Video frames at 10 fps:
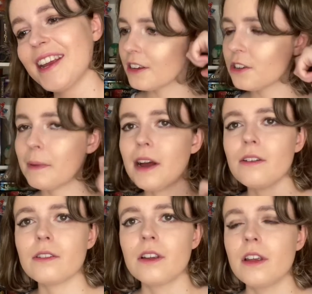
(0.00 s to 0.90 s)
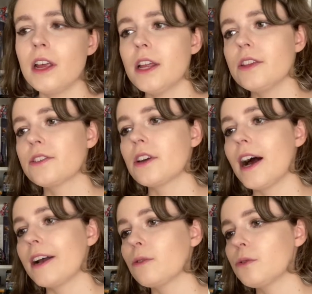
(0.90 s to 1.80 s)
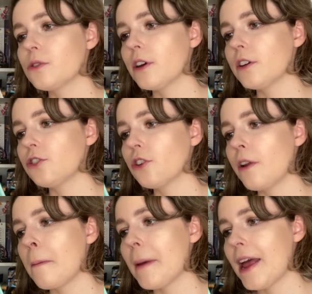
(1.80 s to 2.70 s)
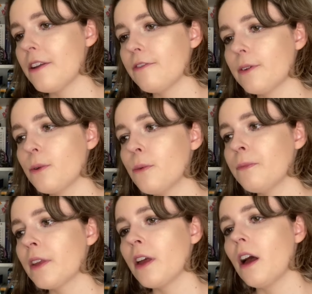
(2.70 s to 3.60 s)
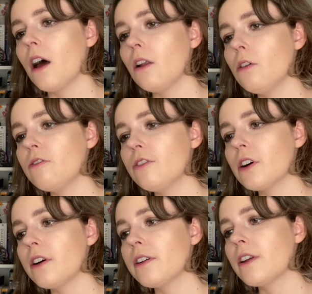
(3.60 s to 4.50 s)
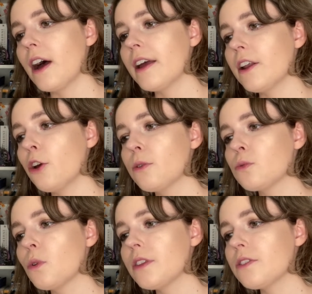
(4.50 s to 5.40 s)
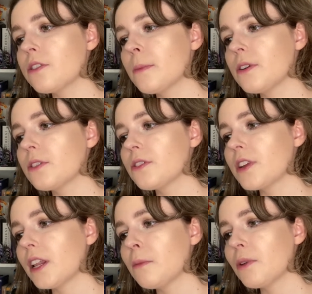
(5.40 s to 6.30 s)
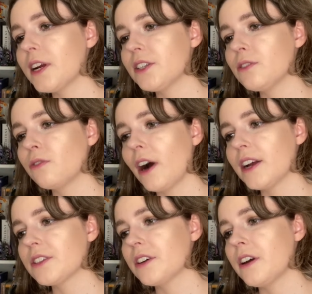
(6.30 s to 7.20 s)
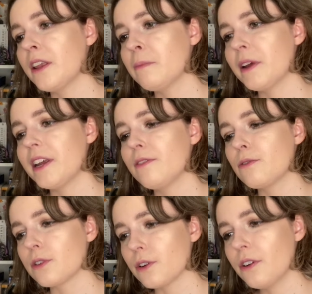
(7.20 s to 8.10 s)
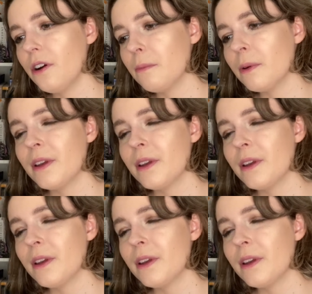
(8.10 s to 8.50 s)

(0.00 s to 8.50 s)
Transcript: It's about this guy called Sir John Mandeville, a long forgotten knight who was once the most celebrated writer in medieval Europe.